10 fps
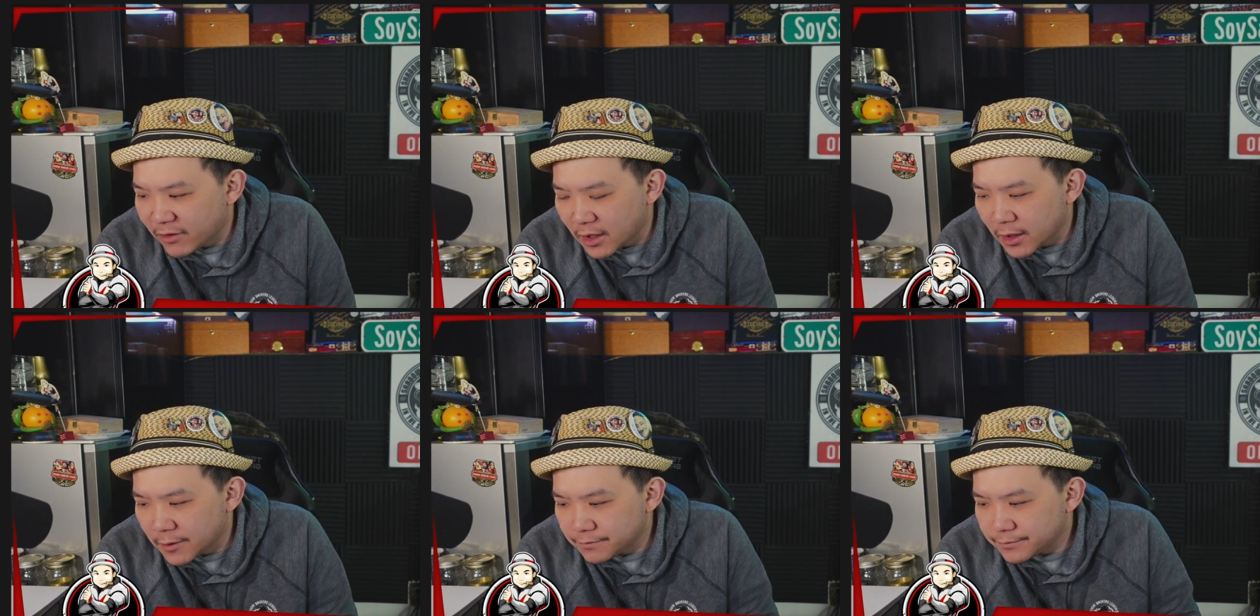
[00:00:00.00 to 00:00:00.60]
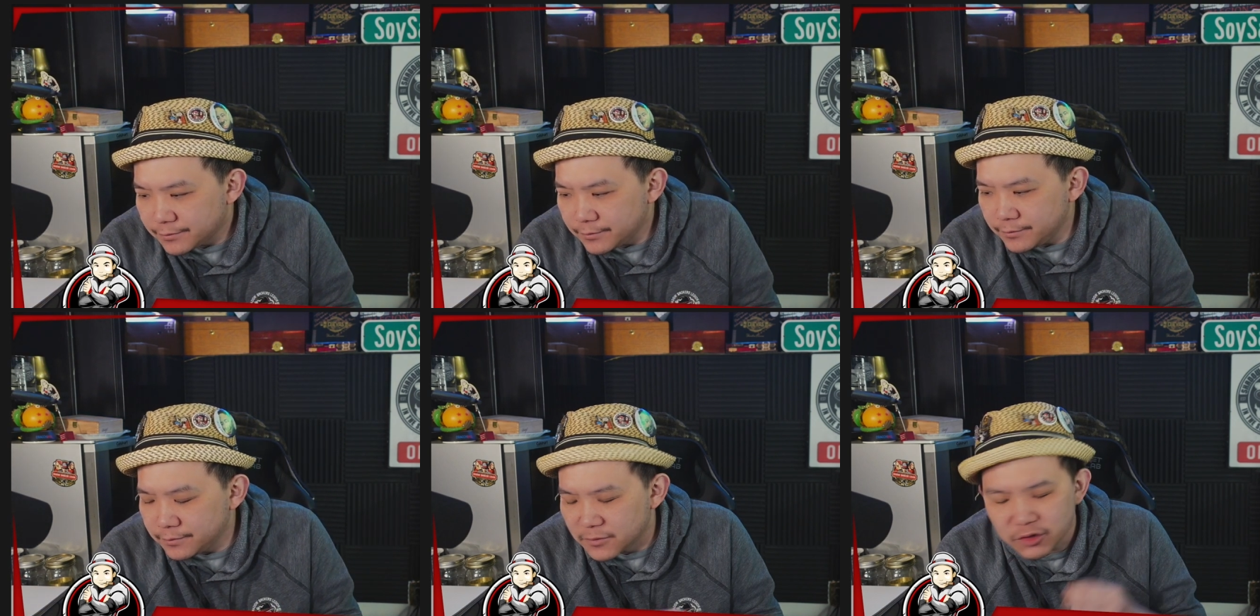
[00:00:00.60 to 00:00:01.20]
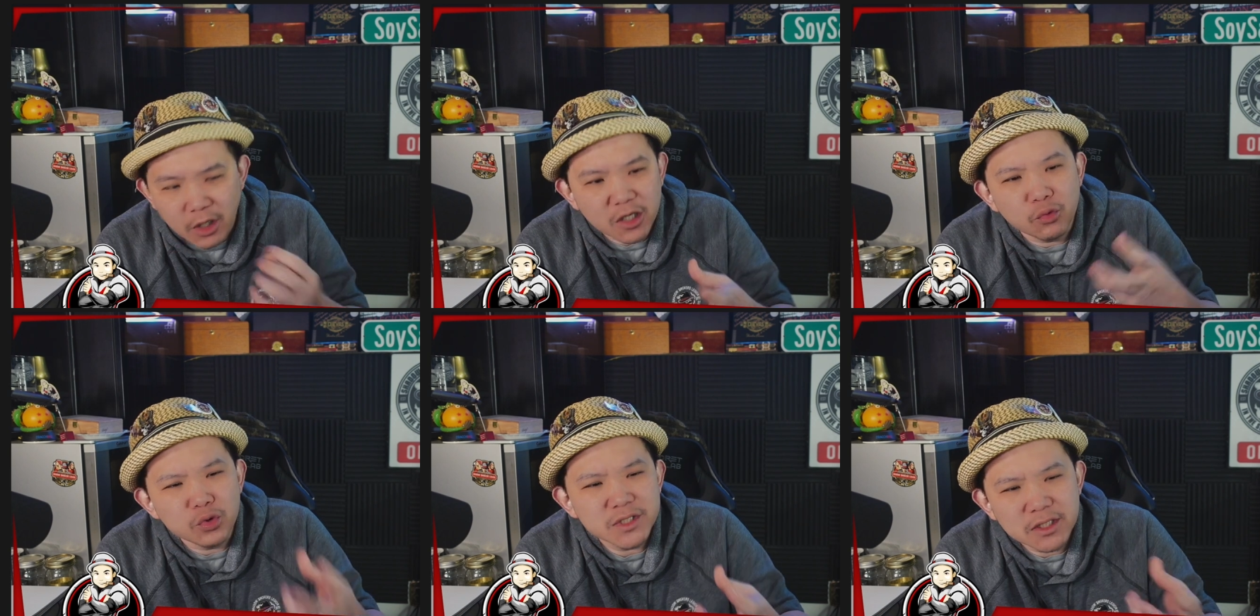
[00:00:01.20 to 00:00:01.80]
a stronger
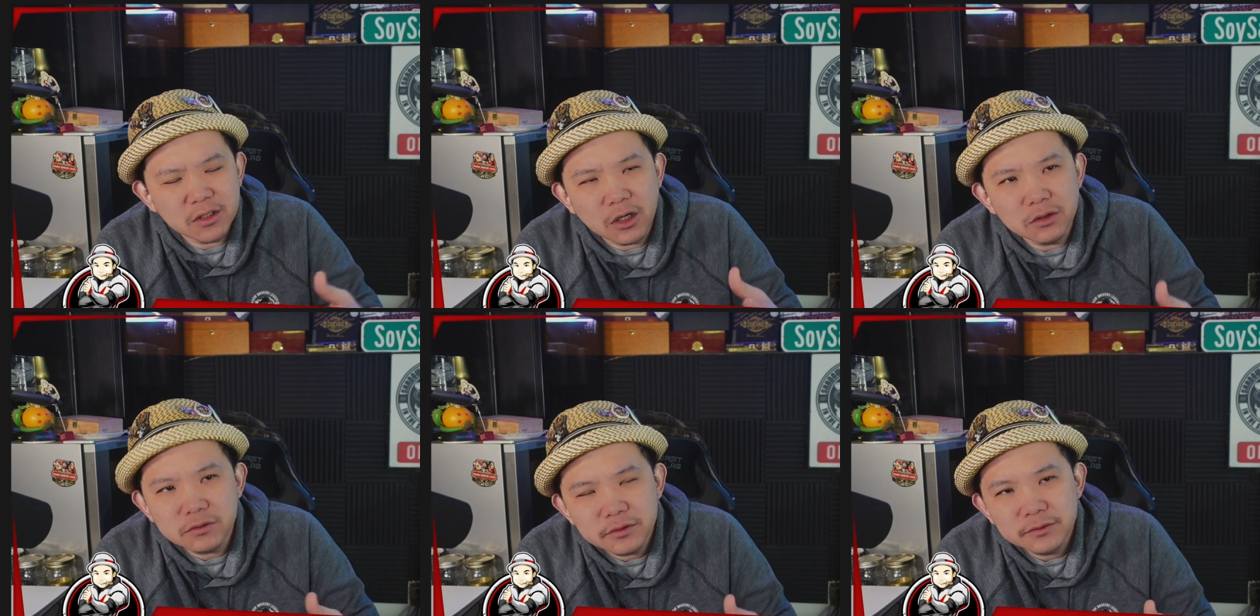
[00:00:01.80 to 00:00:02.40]
woodsy tone,